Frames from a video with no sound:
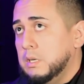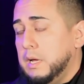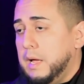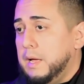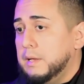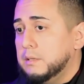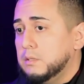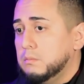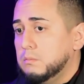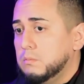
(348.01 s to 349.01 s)
and
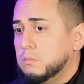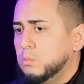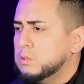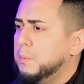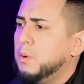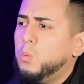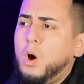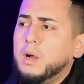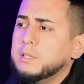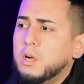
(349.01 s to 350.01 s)
was able to walk and